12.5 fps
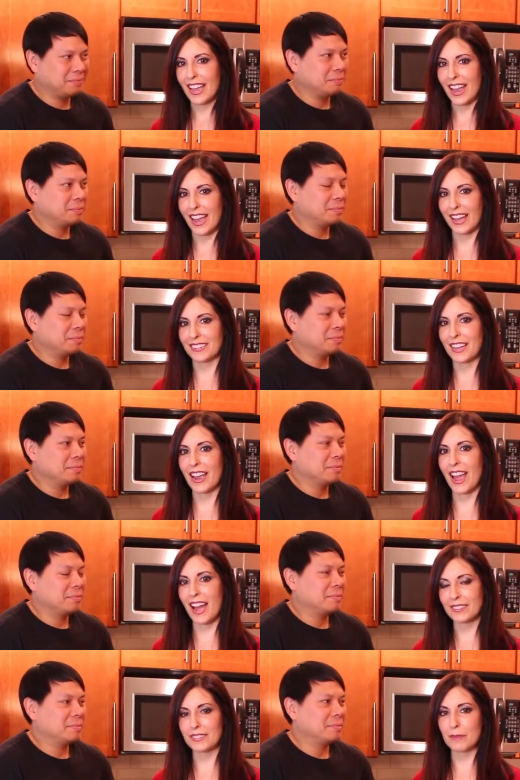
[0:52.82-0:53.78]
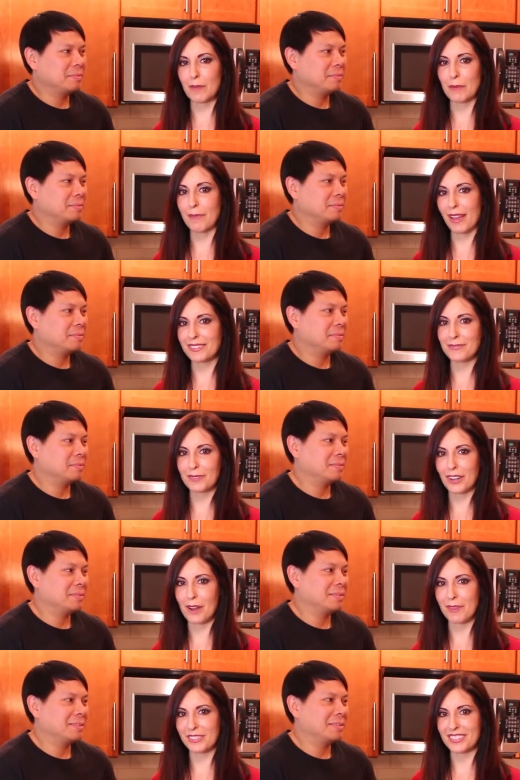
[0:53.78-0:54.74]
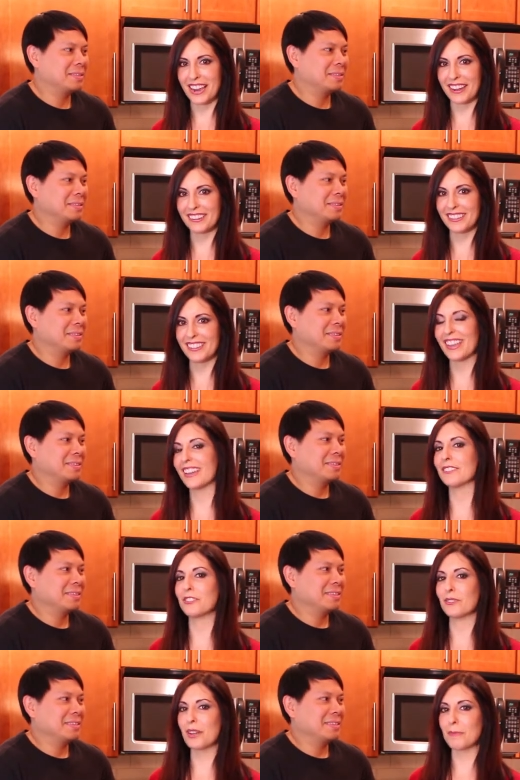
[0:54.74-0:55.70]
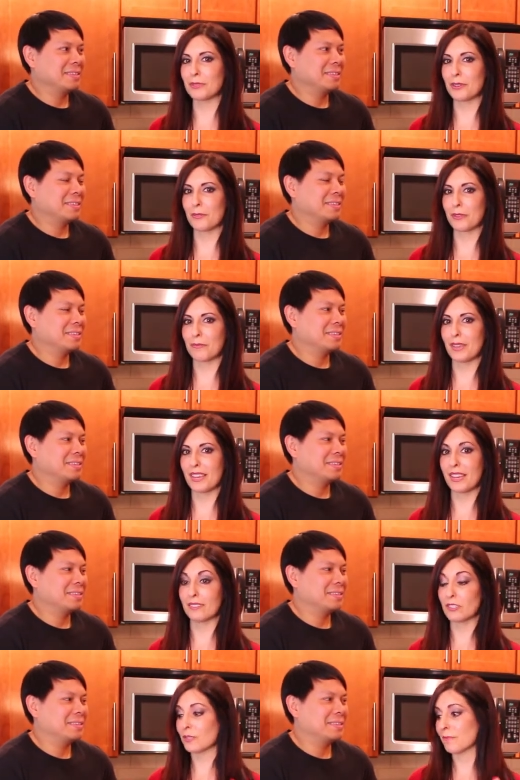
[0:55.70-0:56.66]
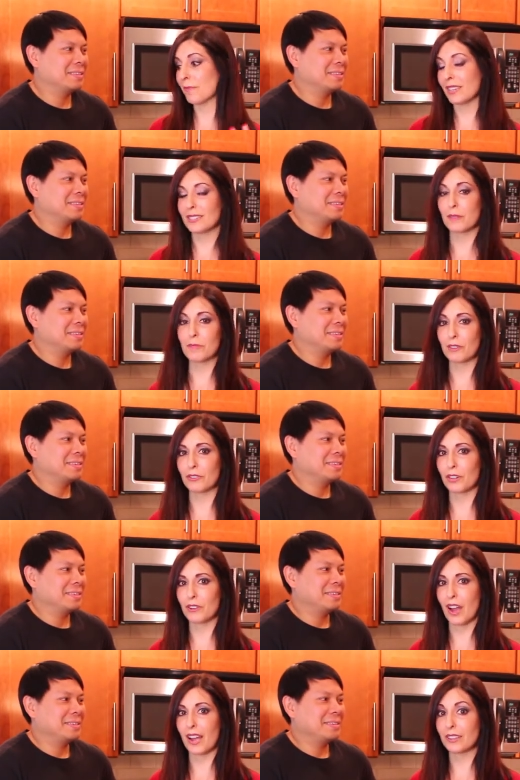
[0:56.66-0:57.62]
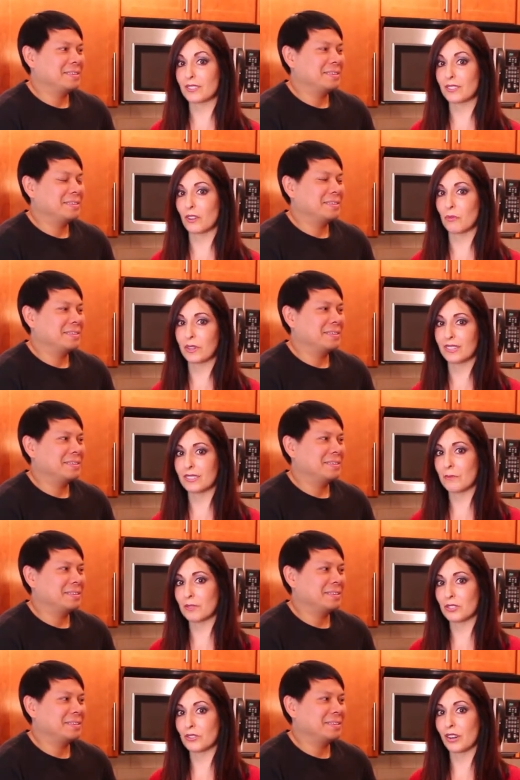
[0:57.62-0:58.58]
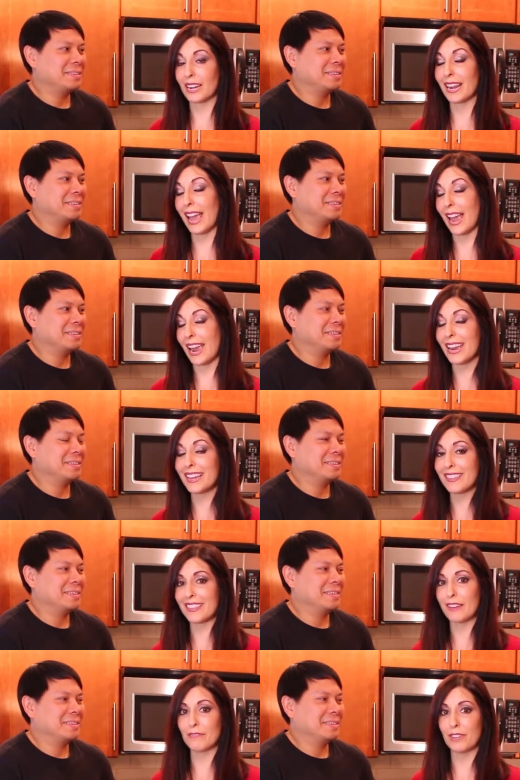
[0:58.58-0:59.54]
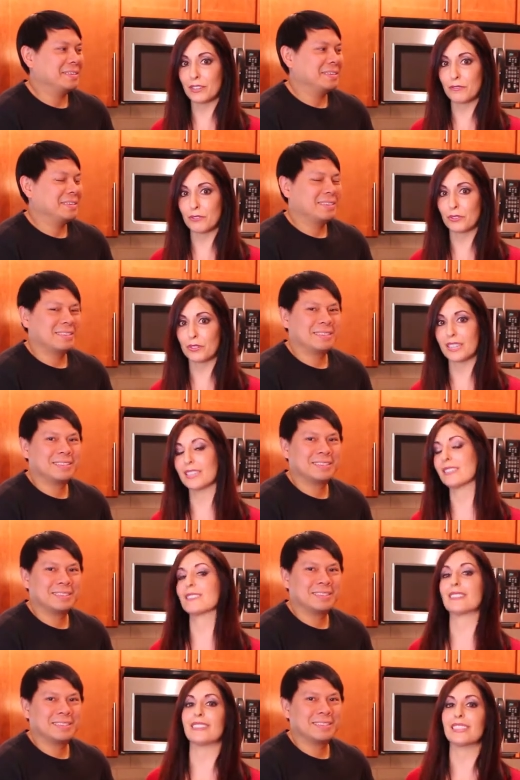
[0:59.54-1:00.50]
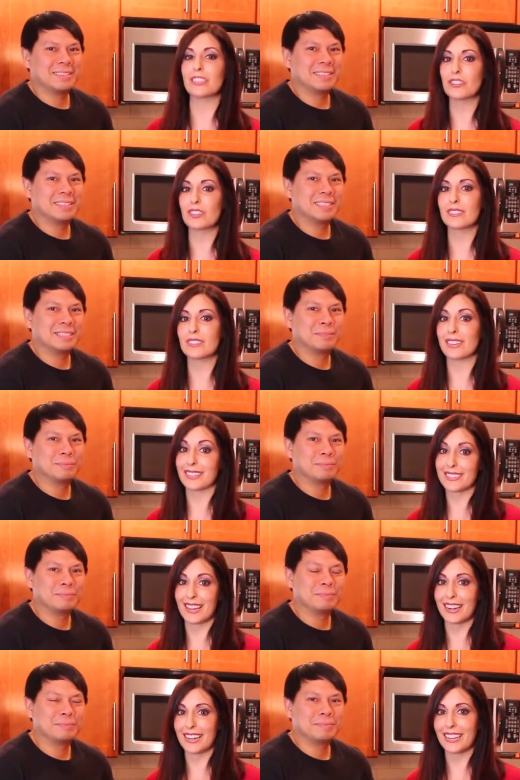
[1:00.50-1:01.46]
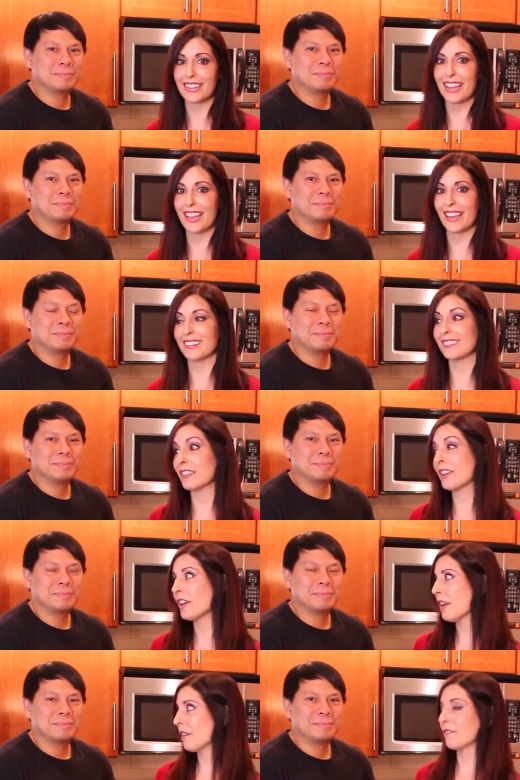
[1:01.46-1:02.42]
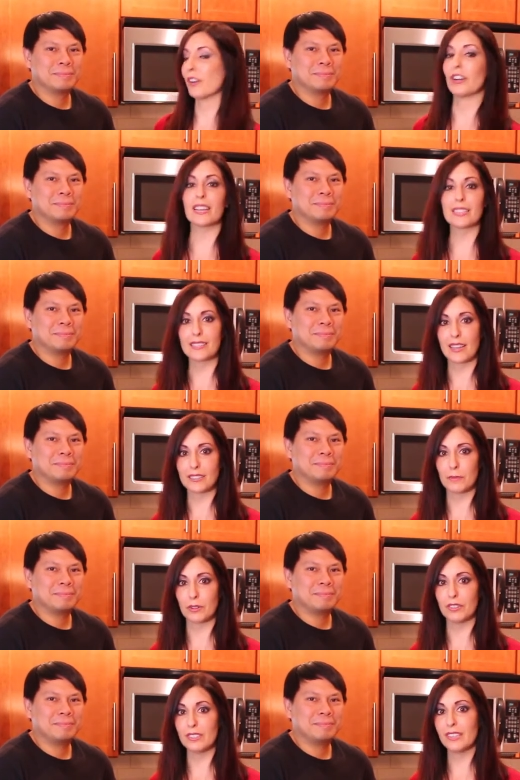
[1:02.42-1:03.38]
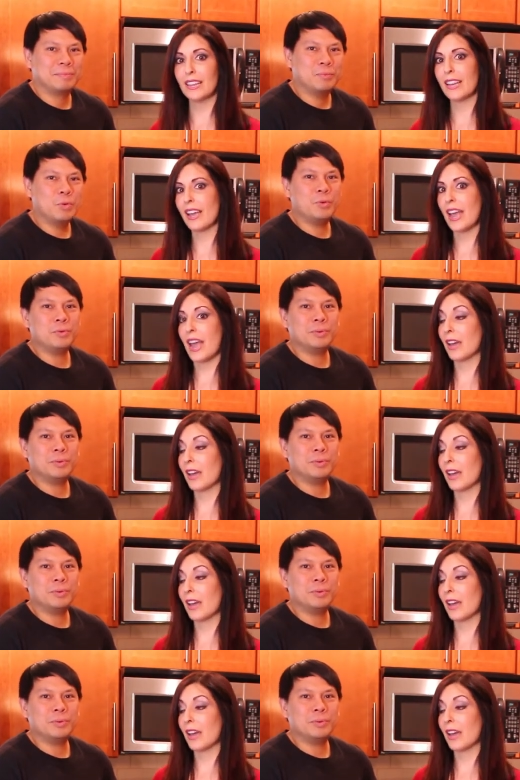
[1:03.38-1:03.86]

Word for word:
Speaker 1: And I asked him, I begged him to come on the channel and do an episode with me and just make something for you guys so we can demonstrate A, that vegan food is delicious and exciting and very accessible, mm.